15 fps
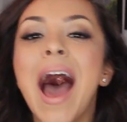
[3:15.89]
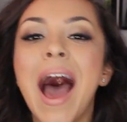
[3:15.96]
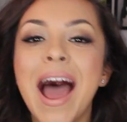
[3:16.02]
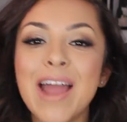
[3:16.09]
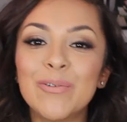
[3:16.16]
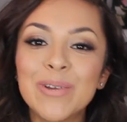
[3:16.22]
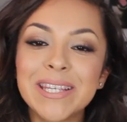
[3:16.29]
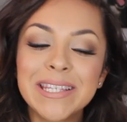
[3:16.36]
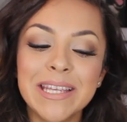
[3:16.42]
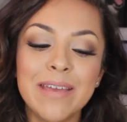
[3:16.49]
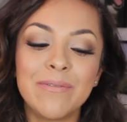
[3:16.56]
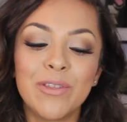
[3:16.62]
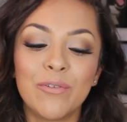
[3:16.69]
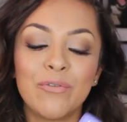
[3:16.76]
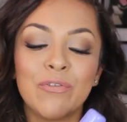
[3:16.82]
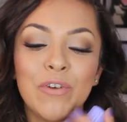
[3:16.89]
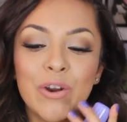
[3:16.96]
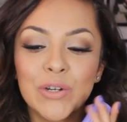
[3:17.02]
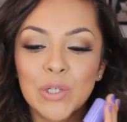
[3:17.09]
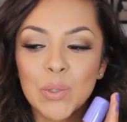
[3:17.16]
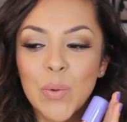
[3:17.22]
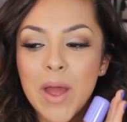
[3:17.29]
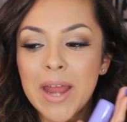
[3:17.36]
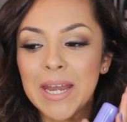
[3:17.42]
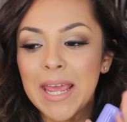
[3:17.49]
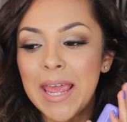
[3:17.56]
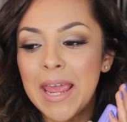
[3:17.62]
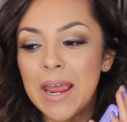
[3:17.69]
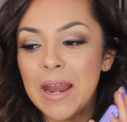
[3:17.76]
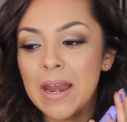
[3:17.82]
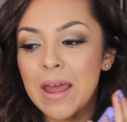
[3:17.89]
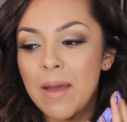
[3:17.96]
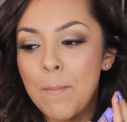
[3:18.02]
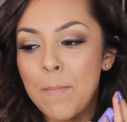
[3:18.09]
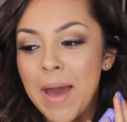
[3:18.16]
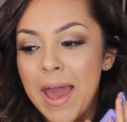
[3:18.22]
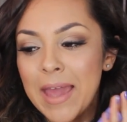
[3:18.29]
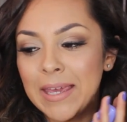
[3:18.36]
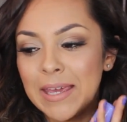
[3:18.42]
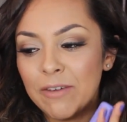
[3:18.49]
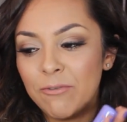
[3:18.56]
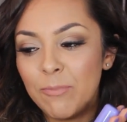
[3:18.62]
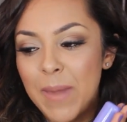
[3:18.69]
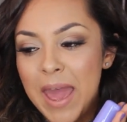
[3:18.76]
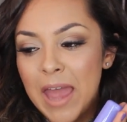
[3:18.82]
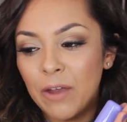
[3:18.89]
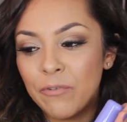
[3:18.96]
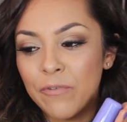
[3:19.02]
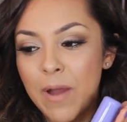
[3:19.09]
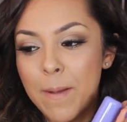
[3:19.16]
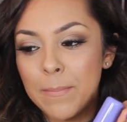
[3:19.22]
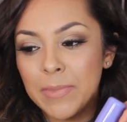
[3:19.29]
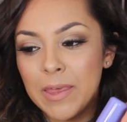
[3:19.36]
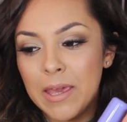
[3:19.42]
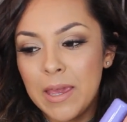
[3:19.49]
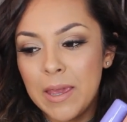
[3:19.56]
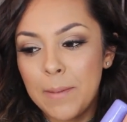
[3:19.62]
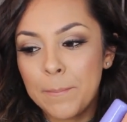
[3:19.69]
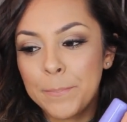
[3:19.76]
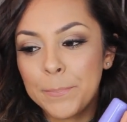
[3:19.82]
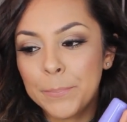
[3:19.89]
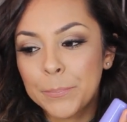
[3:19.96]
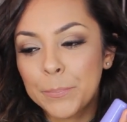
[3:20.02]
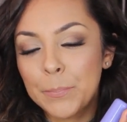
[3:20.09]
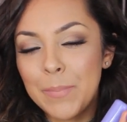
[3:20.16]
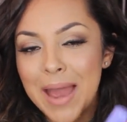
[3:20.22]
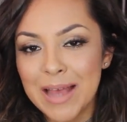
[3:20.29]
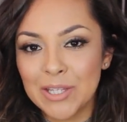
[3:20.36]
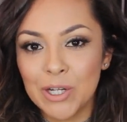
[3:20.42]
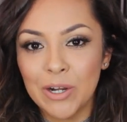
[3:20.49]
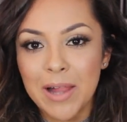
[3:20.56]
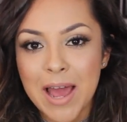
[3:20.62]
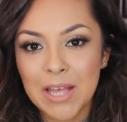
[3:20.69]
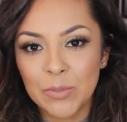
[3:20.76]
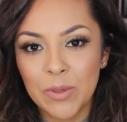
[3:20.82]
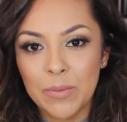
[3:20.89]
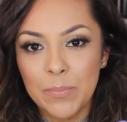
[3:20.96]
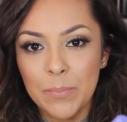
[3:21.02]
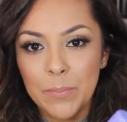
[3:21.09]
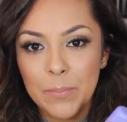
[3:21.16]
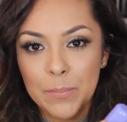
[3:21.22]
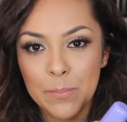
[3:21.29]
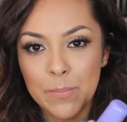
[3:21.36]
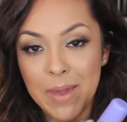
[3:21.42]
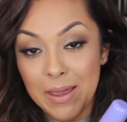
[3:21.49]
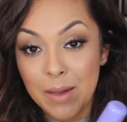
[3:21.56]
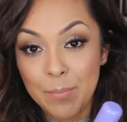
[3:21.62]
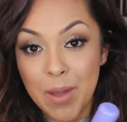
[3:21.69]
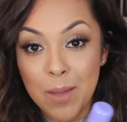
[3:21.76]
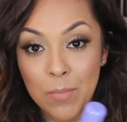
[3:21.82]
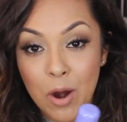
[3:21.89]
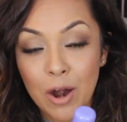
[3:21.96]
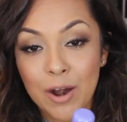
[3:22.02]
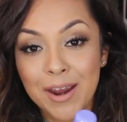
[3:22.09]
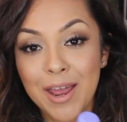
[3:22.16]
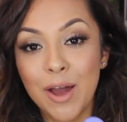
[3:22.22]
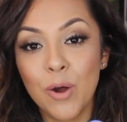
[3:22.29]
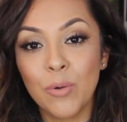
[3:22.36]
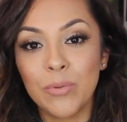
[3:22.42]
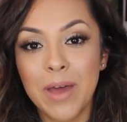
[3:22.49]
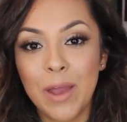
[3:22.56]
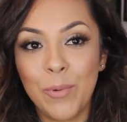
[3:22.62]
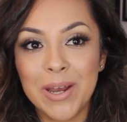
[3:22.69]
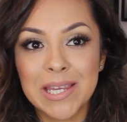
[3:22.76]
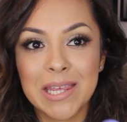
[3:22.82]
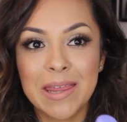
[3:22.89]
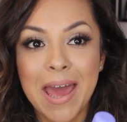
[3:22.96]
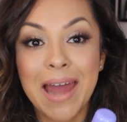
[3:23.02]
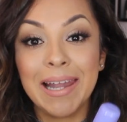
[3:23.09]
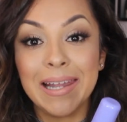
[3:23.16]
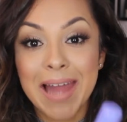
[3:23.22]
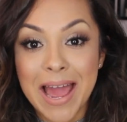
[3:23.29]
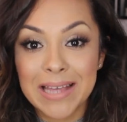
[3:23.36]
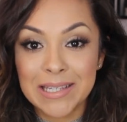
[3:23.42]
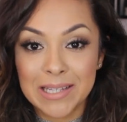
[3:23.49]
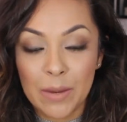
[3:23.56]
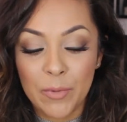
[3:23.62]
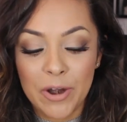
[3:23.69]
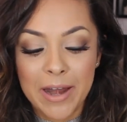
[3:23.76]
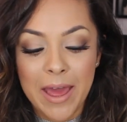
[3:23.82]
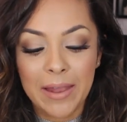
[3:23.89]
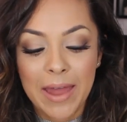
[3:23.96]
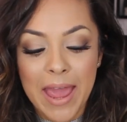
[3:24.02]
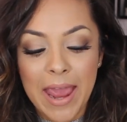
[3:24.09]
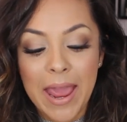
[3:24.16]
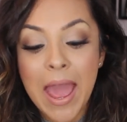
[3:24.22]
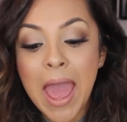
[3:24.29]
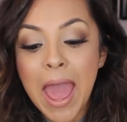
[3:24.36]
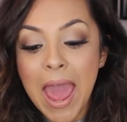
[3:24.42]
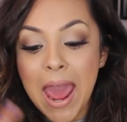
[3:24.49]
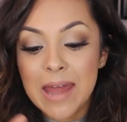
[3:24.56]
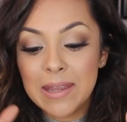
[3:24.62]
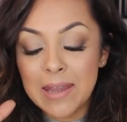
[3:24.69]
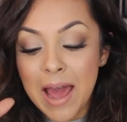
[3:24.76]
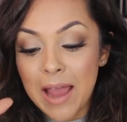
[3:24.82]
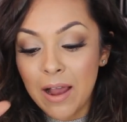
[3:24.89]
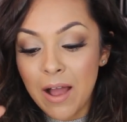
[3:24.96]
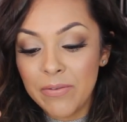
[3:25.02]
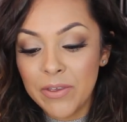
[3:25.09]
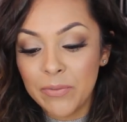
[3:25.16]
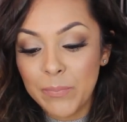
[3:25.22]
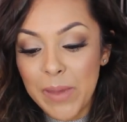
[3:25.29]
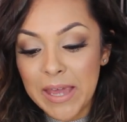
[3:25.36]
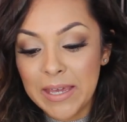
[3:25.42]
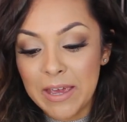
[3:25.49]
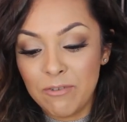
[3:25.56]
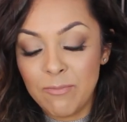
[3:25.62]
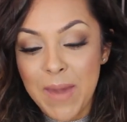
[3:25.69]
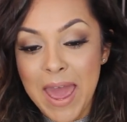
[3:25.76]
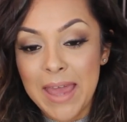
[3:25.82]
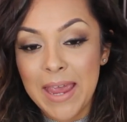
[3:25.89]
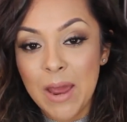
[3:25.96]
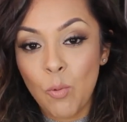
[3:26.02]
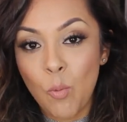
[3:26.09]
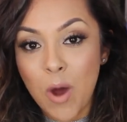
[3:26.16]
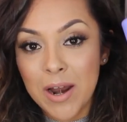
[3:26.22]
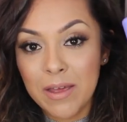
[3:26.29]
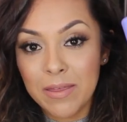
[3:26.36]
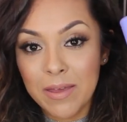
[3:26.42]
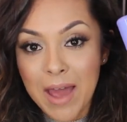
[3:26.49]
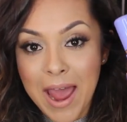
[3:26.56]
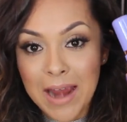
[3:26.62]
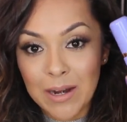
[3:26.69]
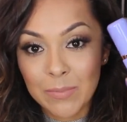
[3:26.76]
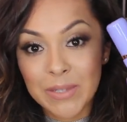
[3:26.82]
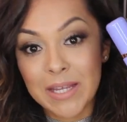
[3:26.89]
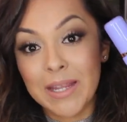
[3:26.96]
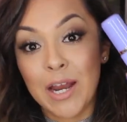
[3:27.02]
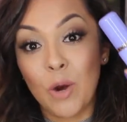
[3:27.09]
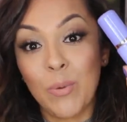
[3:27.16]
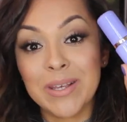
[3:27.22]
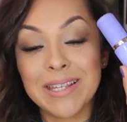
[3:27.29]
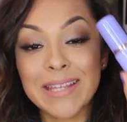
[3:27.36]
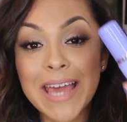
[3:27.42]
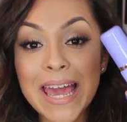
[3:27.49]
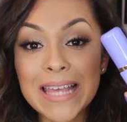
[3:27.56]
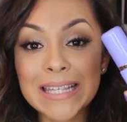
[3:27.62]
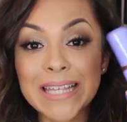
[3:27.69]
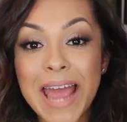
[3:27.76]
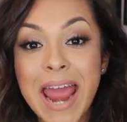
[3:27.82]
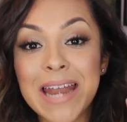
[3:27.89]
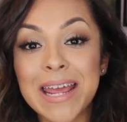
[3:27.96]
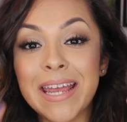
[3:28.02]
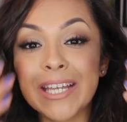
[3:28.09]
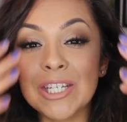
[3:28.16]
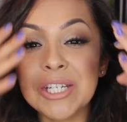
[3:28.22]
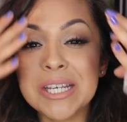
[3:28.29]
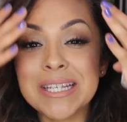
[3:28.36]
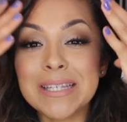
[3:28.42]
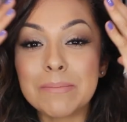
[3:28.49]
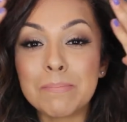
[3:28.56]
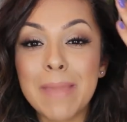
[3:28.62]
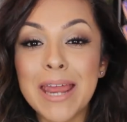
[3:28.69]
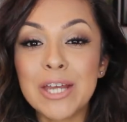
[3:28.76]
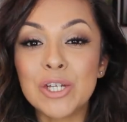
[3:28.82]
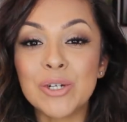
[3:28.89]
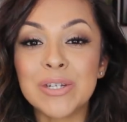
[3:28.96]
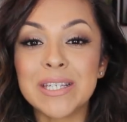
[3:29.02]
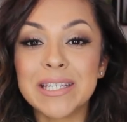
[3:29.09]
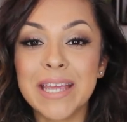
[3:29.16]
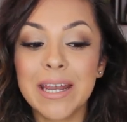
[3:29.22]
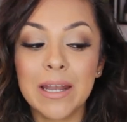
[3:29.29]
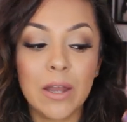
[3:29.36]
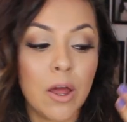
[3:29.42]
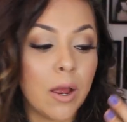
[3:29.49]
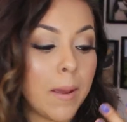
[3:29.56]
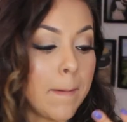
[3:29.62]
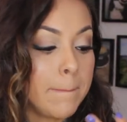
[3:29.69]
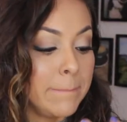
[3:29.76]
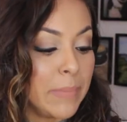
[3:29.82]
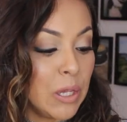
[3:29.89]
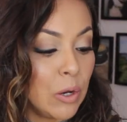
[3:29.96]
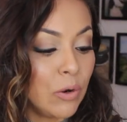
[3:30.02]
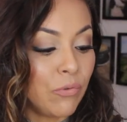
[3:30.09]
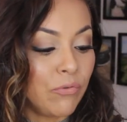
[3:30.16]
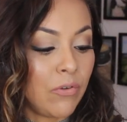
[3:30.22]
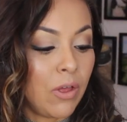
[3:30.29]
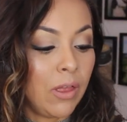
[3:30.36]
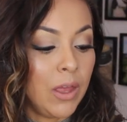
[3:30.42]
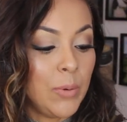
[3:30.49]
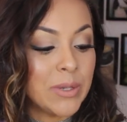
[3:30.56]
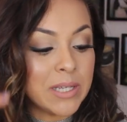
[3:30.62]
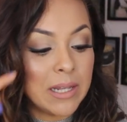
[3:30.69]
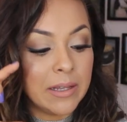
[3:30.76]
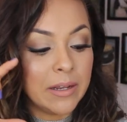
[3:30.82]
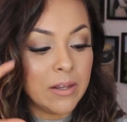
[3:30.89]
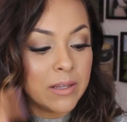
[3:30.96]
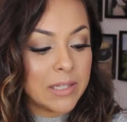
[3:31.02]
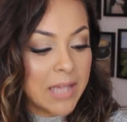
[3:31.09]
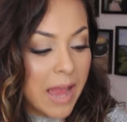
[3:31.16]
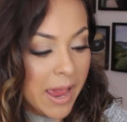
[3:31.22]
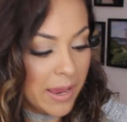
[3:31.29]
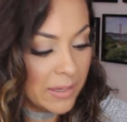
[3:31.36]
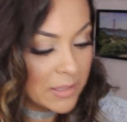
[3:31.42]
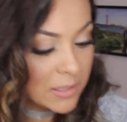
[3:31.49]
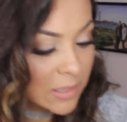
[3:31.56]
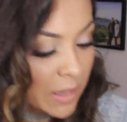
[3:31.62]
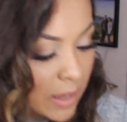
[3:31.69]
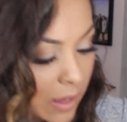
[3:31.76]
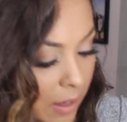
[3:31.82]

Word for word: I received the first one in my gift bag from the Masterclass with Makeup by Mario. I went to that last summer in LA and I got this big gift bag, and one of the items in there was this, and it just made your skin look beautiful. It was a little size.